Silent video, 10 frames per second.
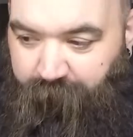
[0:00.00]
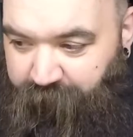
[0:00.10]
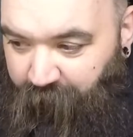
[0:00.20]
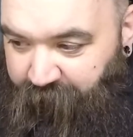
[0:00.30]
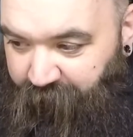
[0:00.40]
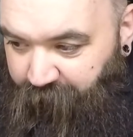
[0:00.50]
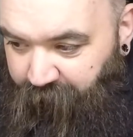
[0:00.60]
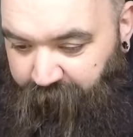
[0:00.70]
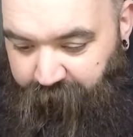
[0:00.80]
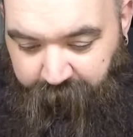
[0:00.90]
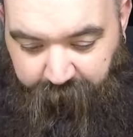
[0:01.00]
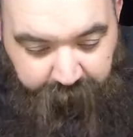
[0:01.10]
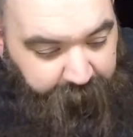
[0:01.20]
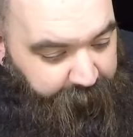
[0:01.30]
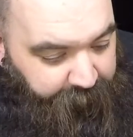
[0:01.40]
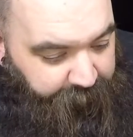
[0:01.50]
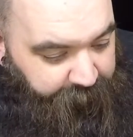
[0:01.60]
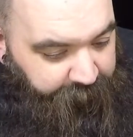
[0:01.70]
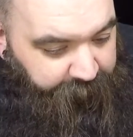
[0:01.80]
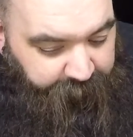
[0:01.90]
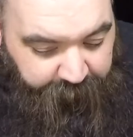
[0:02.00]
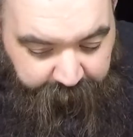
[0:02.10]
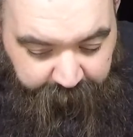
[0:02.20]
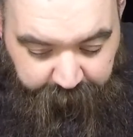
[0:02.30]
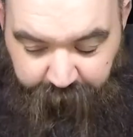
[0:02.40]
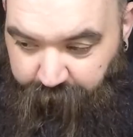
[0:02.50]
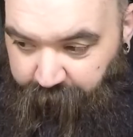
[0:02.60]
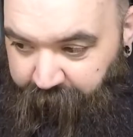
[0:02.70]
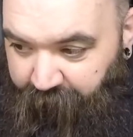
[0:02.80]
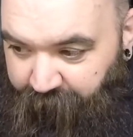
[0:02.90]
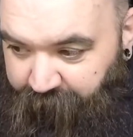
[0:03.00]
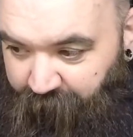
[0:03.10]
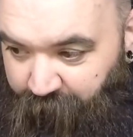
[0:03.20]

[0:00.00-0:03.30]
something different, and uh, we're going to get this thing